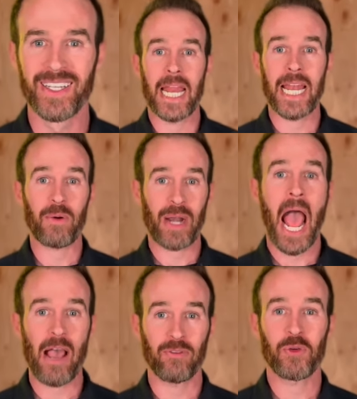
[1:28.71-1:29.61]
And I would
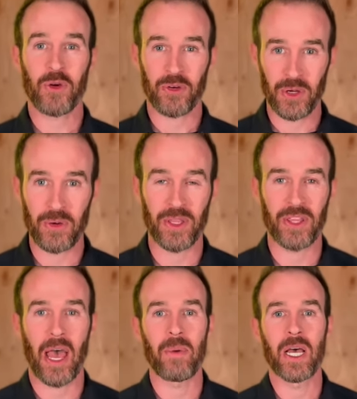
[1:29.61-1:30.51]
have to agree with
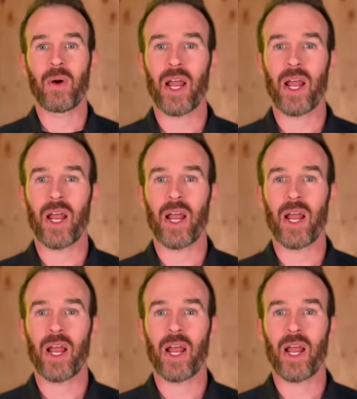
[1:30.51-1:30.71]
them.